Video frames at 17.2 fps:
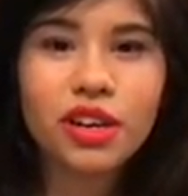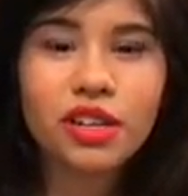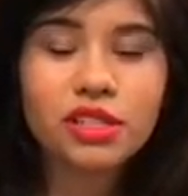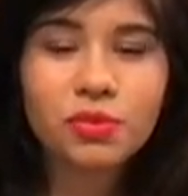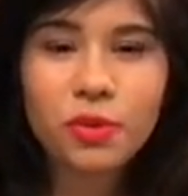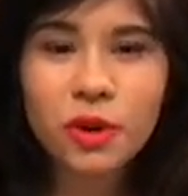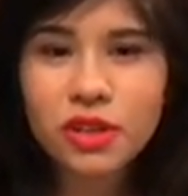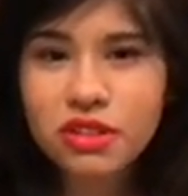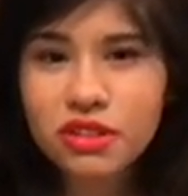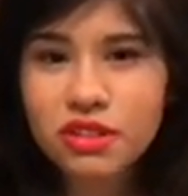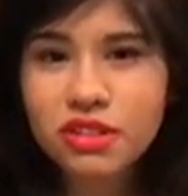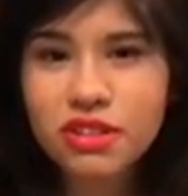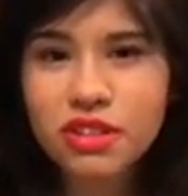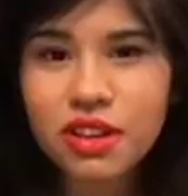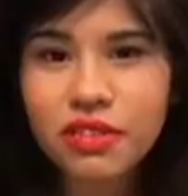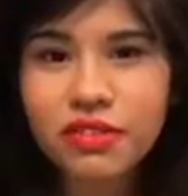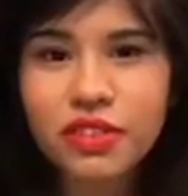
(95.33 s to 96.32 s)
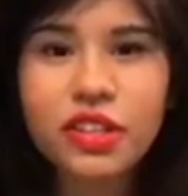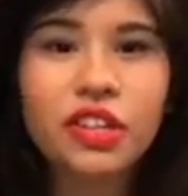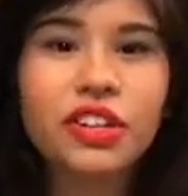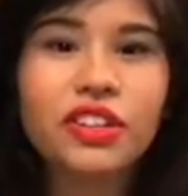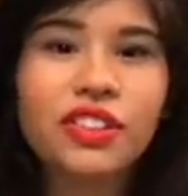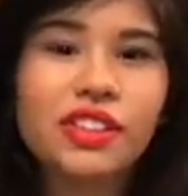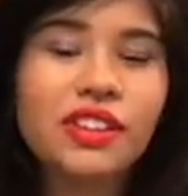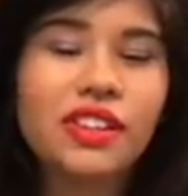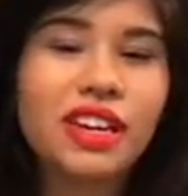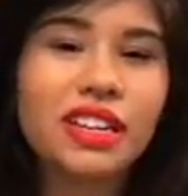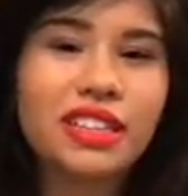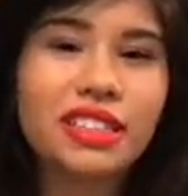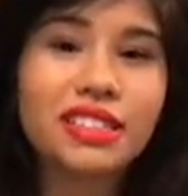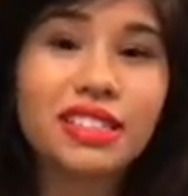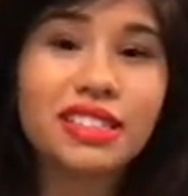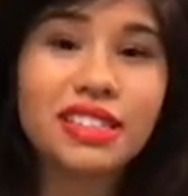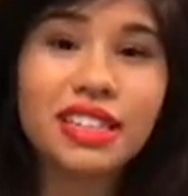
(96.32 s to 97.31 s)
express yourself here in the
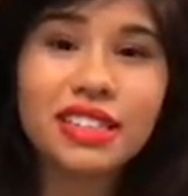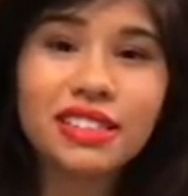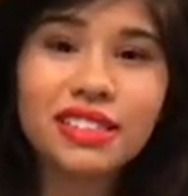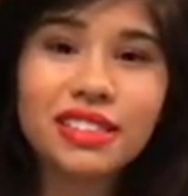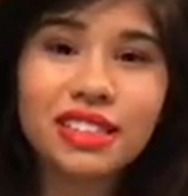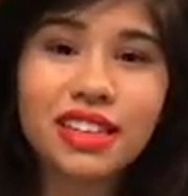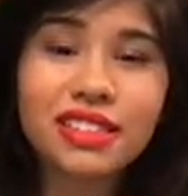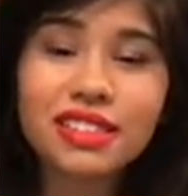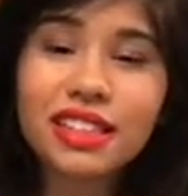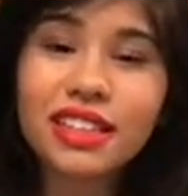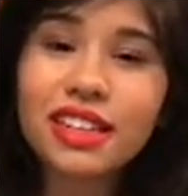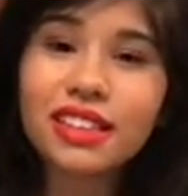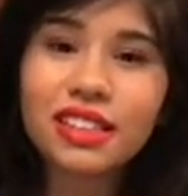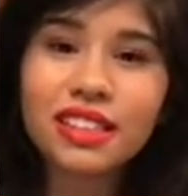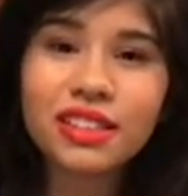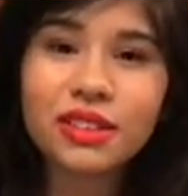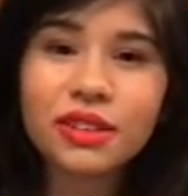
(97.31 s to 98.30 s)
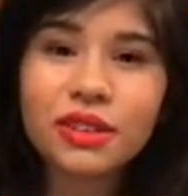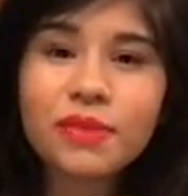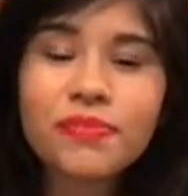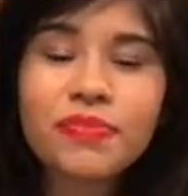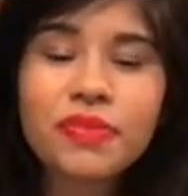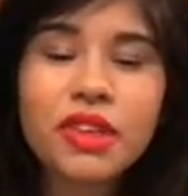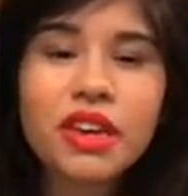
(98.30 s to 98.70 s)
United States as a Latino